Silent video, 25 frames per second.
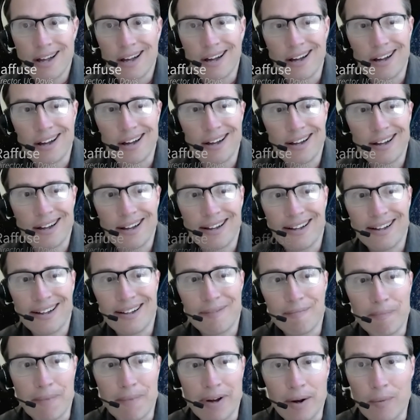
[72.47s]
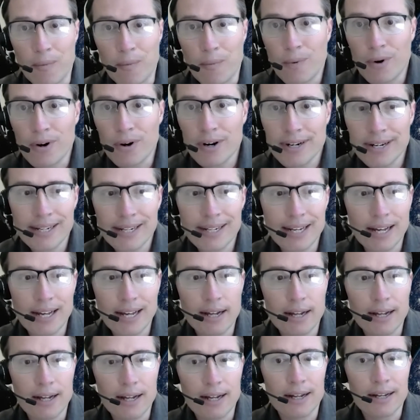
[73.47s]
My work
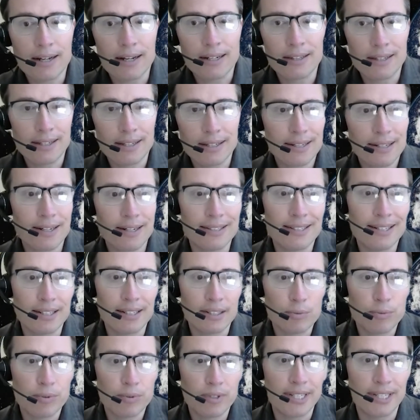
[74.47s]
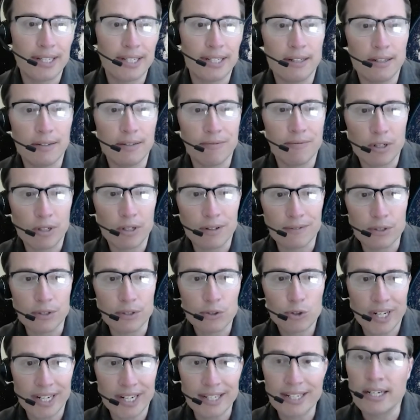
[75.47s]
in this context really involves
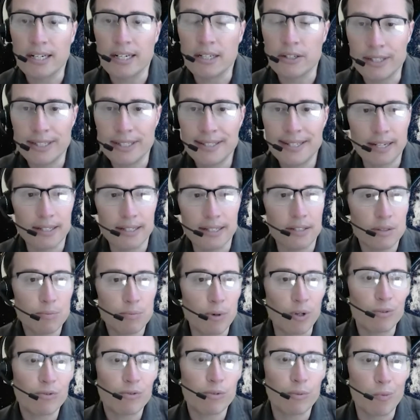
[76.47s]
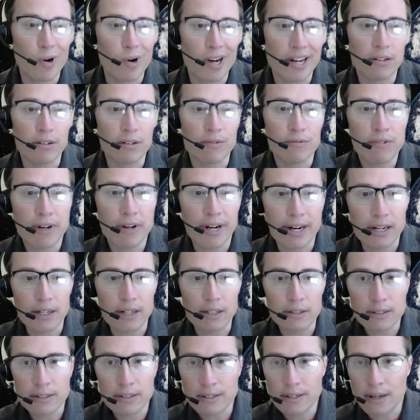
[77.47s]
trying to understand smoke from
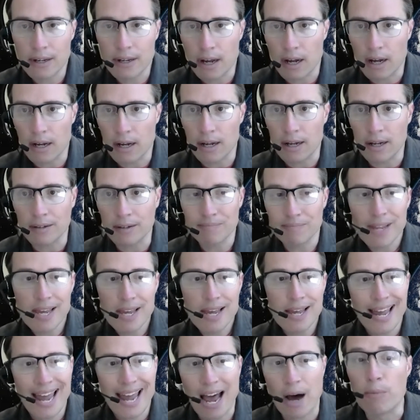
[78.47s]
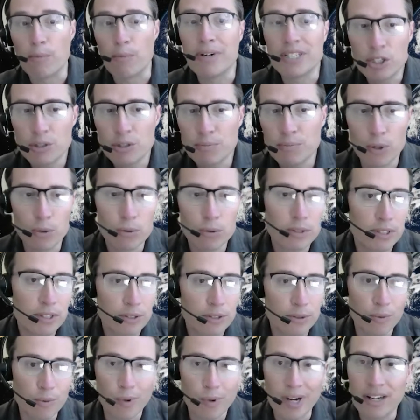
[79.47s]
wildfires. How much smoke
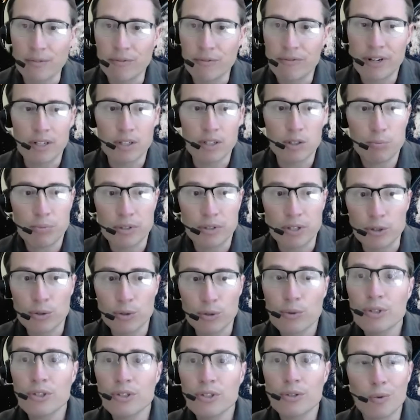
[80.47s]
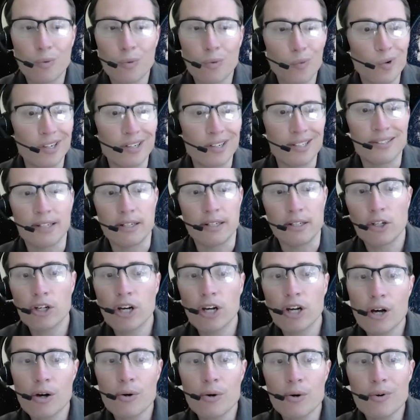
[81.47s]
do the wildfires produce? Where does it
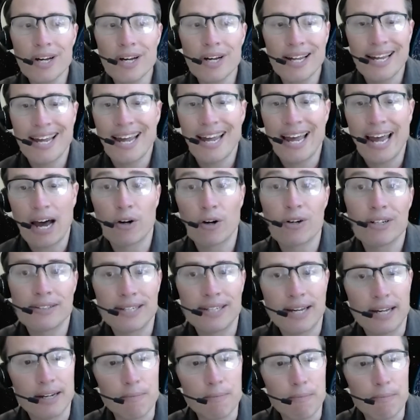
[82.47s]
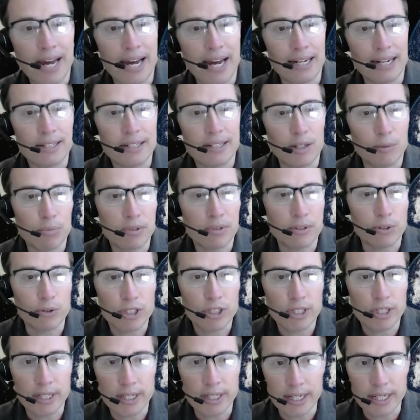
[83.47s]
go? How does that impact air
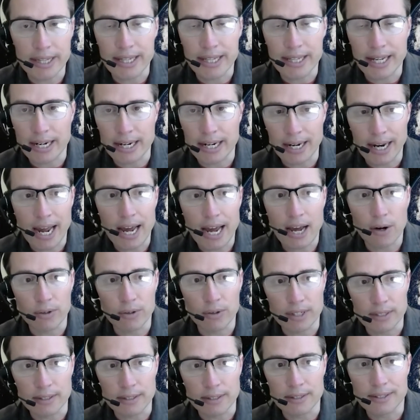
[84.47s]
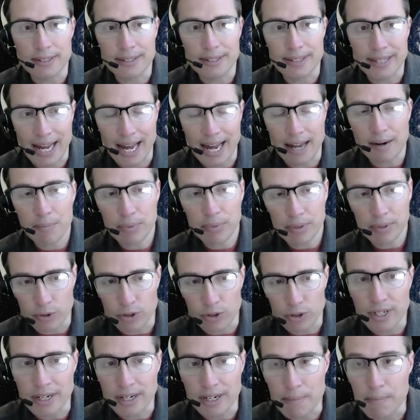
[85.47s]
pollution? And then how does that
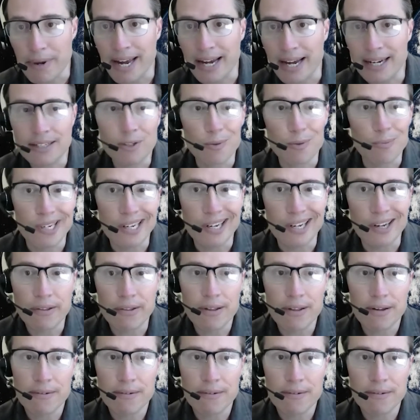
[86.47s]
pollution impact human health?